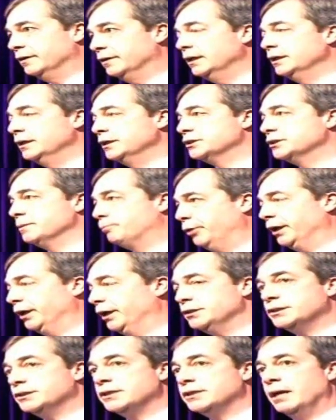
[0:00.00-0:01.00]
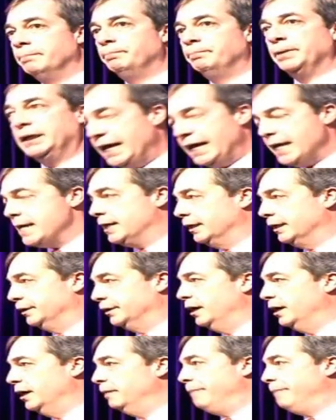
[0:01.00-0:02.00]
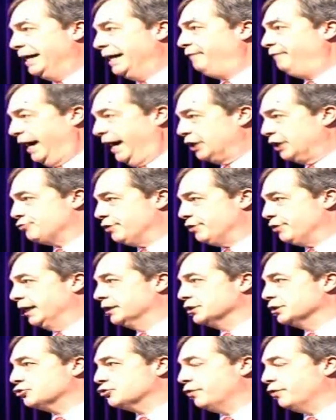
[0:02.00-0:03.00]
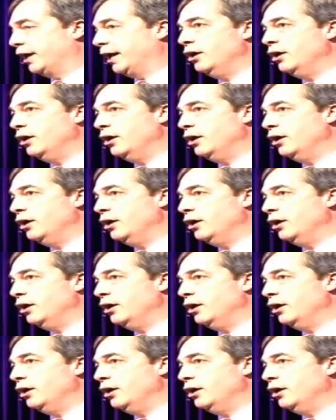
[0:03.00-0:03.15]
to Britain's beleaguered manufacturing industry,